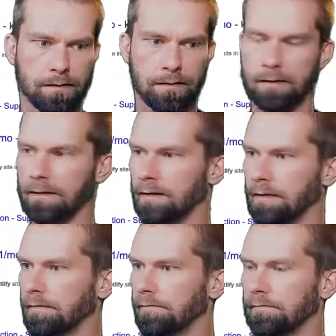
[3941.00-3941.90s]

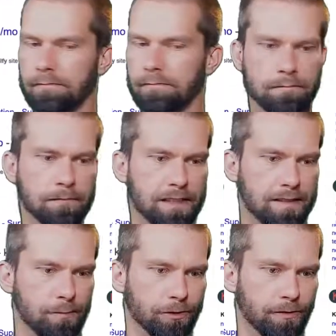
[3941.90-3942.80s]
let's
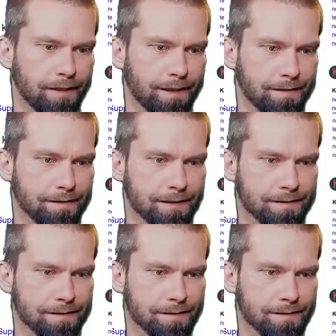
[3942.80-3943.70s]
see what you got there. Let's
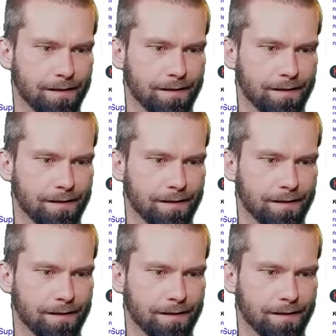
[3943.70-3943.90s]
open that.